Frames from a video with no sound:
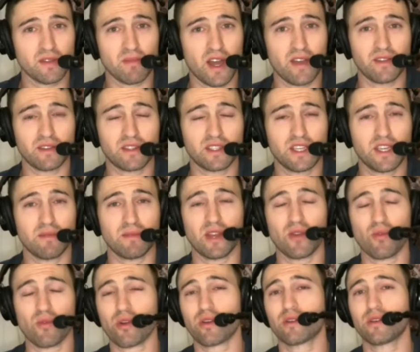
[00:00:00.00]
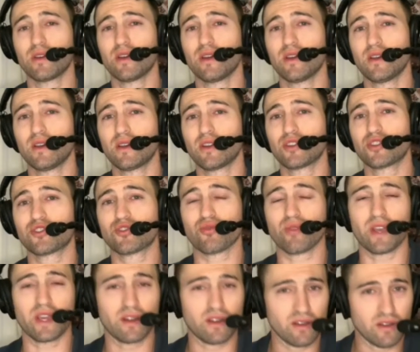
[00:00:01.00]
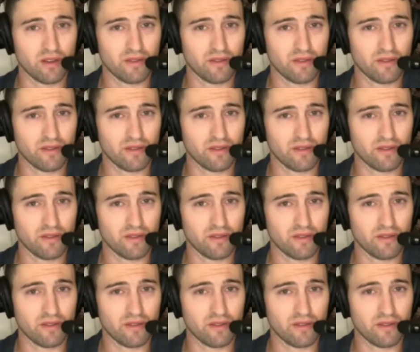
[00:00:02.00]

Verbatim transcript: the team. They weren't traded.